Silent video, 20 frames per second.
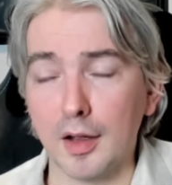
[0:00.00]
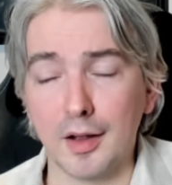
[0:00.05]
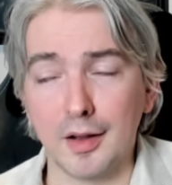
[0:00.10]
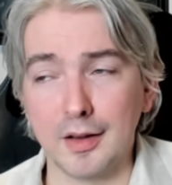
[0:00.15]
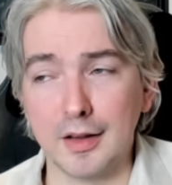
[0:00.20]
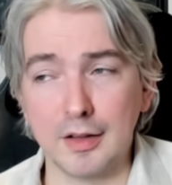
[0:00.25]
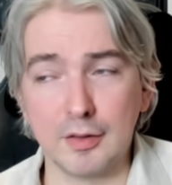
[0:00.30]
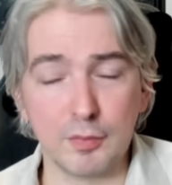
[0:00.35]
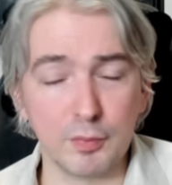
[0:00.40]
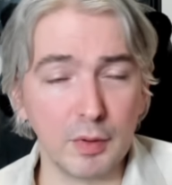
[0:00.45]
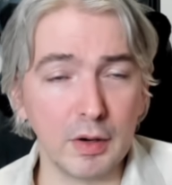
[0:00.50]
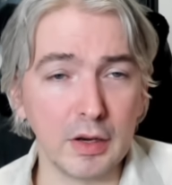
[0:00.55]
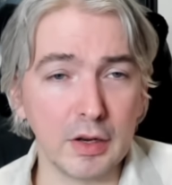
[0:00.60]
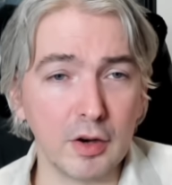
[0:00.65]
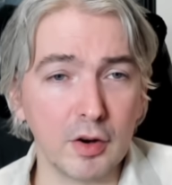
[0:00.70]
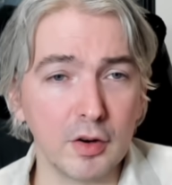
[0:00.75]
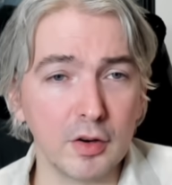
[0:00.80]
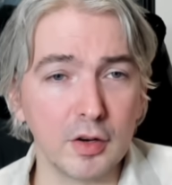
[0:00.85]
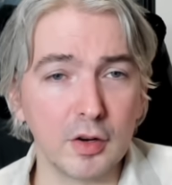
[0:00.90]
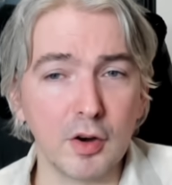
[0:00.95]
it's really
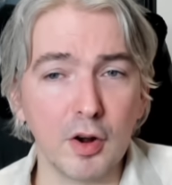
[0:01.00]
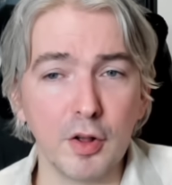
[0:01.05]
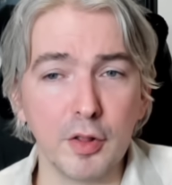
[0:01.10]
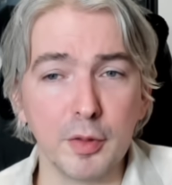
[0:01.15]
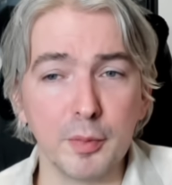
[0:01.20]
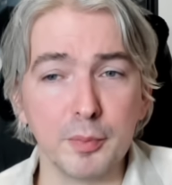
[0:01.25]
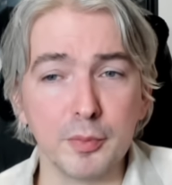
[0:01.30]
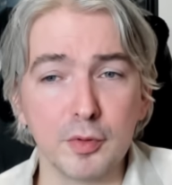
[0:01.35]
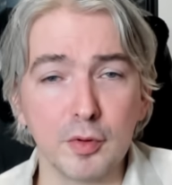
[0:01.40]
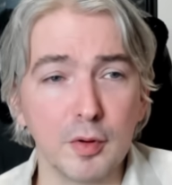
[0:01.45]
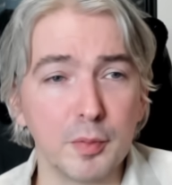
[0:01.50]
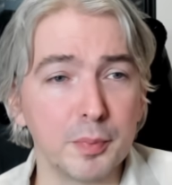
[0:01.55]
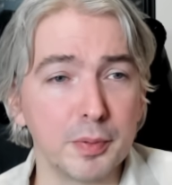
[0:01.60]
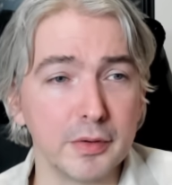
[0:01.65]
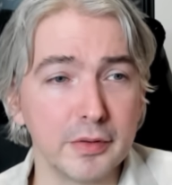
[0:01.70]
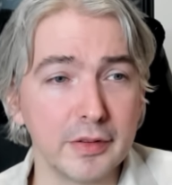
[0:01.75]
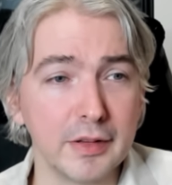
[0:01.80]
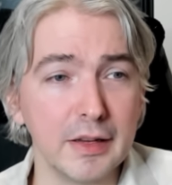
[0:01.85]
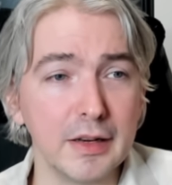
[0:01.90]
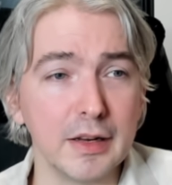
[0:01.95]
hard to call them sort of
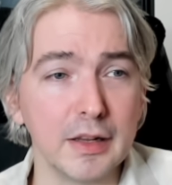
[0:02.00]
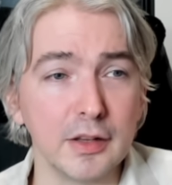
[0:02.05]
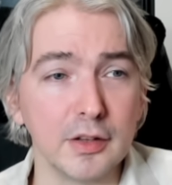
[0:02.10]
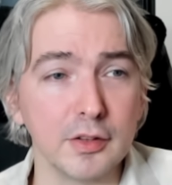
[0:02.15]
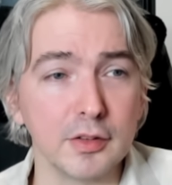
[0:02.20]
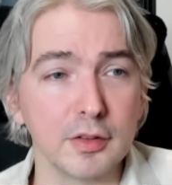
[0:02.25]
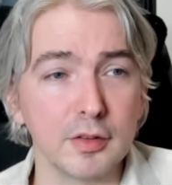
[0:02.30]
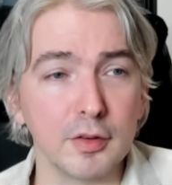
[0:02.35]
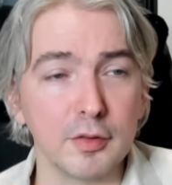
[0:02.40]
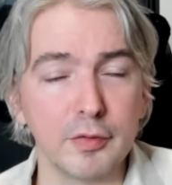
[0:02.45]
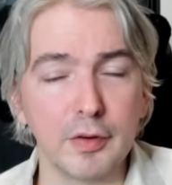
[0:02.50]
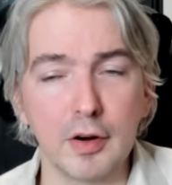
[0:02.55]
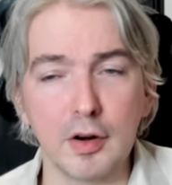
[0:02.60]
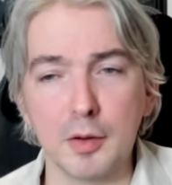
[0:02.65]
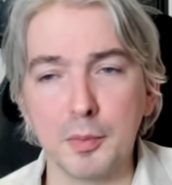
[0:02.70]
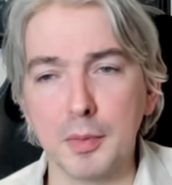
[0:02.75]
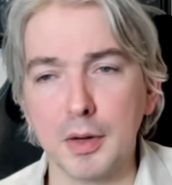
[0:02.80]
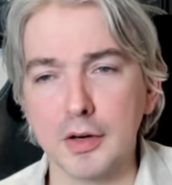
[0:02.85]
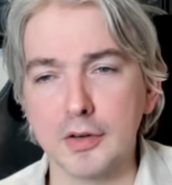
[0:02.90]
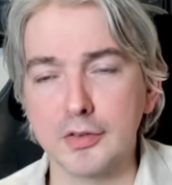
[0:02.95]
proceedings. They're very
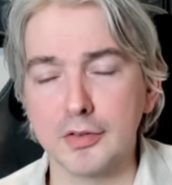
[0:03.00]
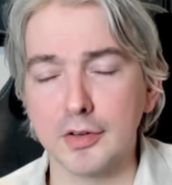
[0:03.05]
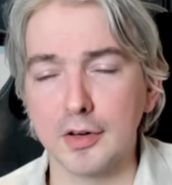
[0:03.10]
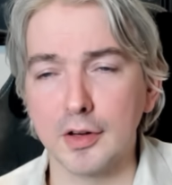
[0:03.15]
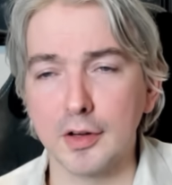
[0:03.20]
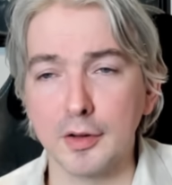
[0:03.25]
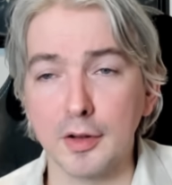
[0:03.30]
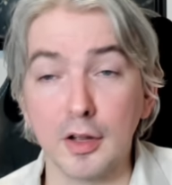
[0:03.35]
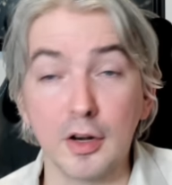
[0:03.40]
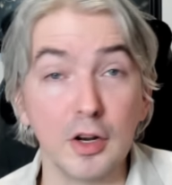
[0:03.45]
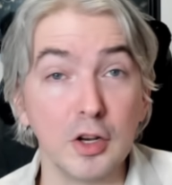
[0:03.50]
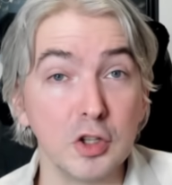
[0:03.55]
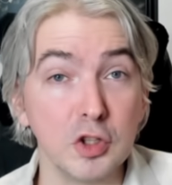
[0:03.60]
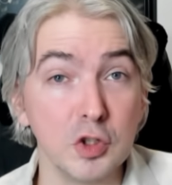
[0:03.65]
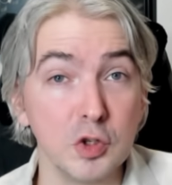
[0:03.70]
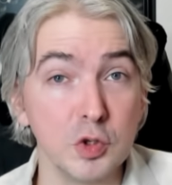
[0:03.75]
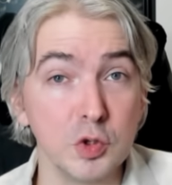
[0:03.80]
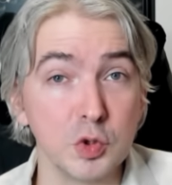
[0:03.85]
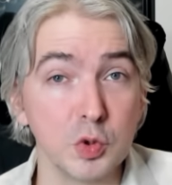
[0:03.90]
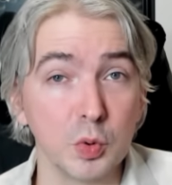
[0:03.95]
much uh, an
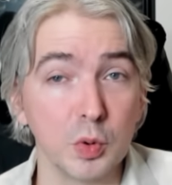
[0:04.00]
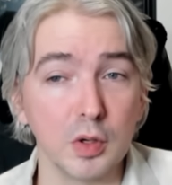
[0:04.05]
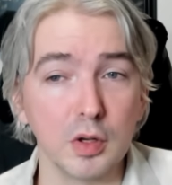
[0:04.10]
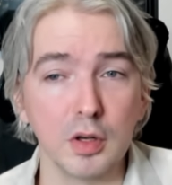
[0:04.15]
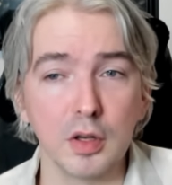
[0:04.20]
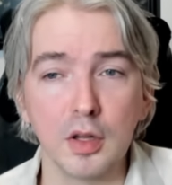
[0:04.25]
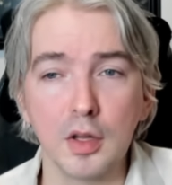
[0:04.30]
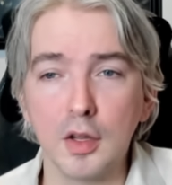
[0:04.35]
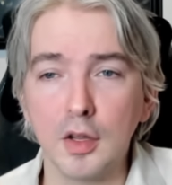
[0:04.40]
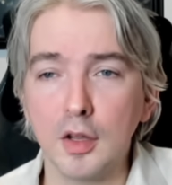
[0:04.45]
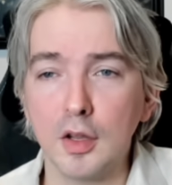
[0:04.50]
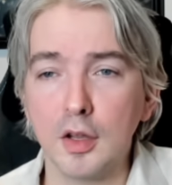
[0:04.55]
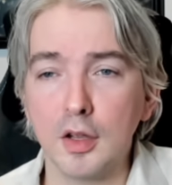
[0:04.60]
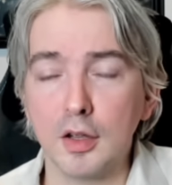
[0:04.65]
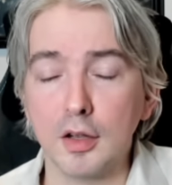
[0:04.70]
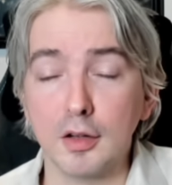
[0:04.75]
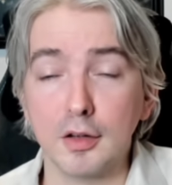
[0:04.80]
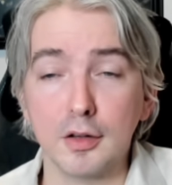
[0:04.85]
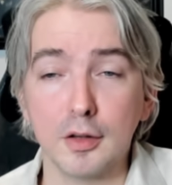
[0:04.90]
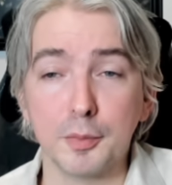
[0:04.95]
unusual
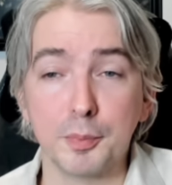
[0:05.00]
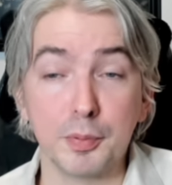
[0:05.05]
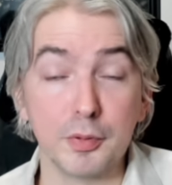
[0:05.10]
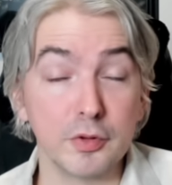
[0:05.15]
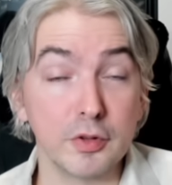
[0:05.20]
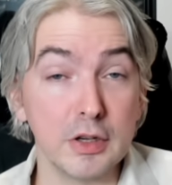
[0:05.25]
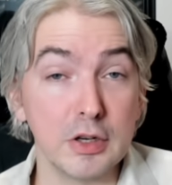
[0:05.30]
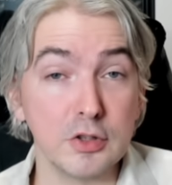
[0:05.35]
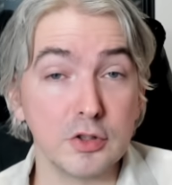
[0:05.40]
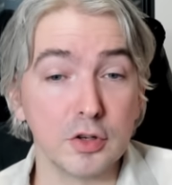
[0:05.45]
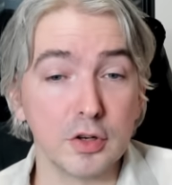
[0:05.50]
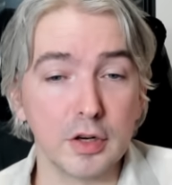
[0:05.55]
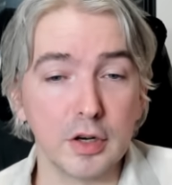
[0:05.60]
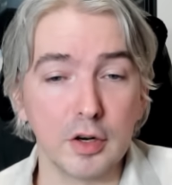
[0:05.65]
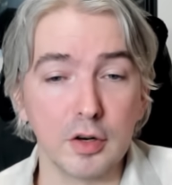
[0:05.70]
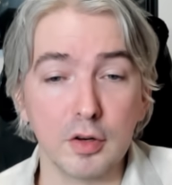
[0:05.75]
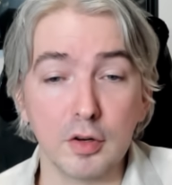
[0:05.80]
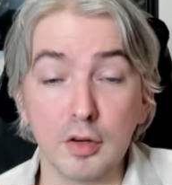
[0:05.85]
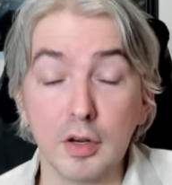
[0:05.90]
uh, procedure here.